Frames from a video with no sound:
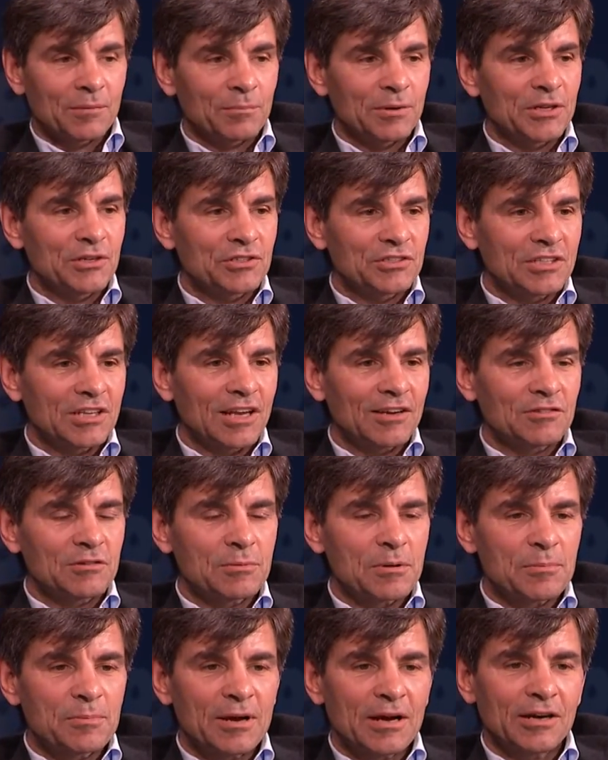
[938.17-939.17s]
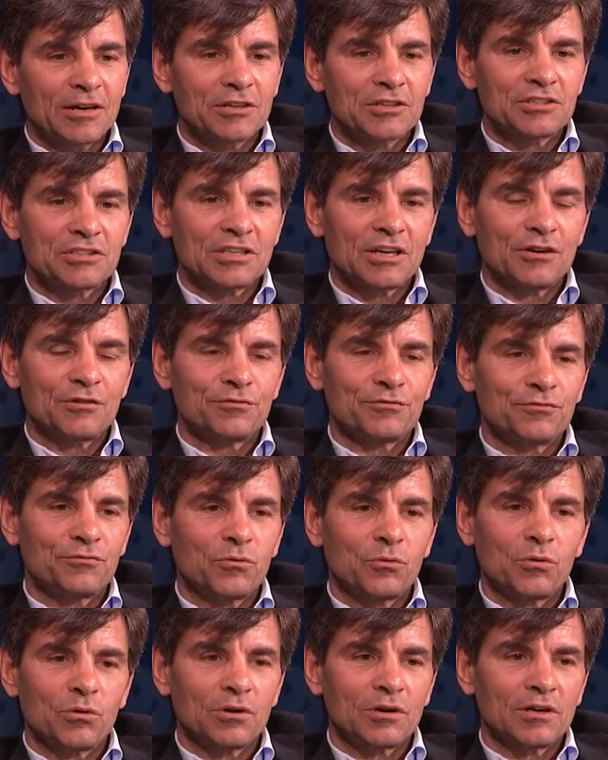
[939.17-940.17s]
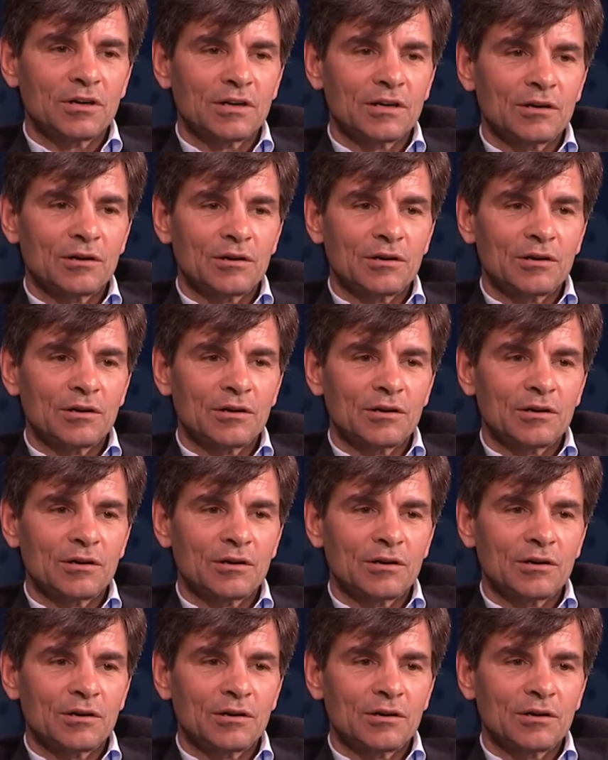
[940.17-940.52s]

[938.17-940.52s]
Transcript: you still have to prepare yourself for